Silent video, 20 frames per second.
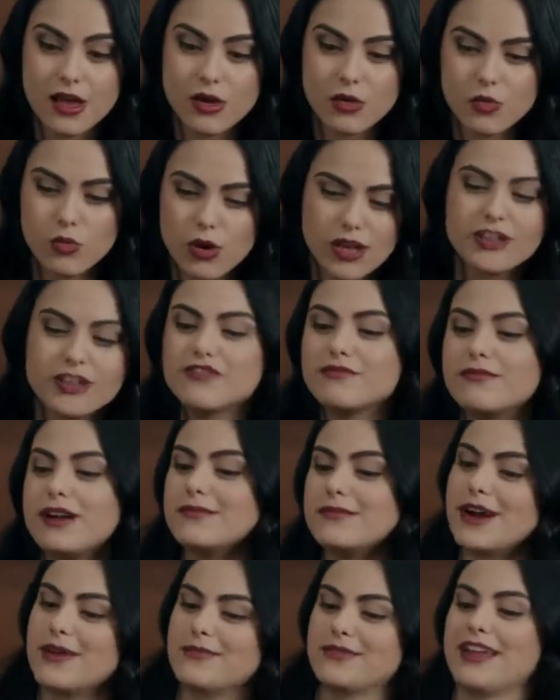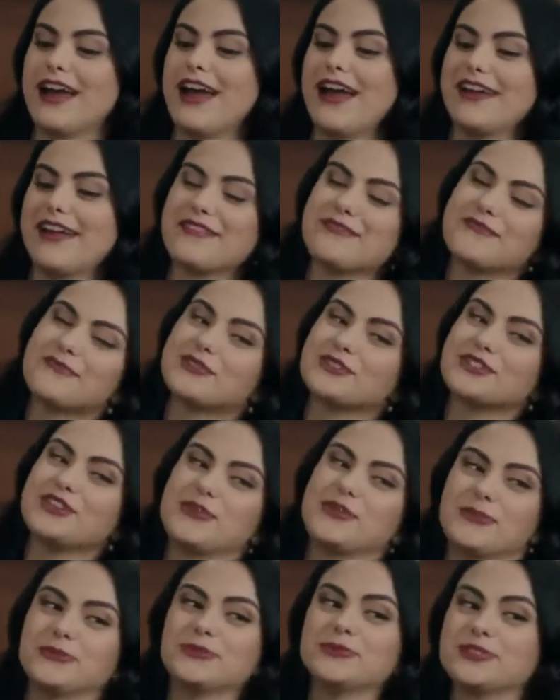What if my mom and I were to
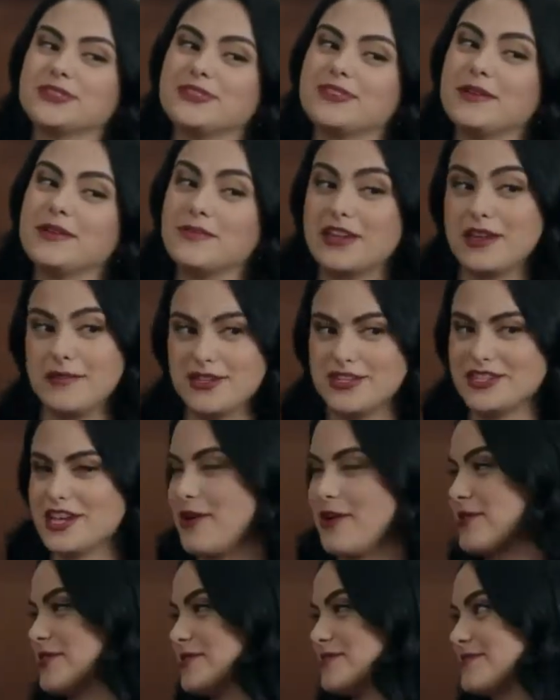host a baby shower?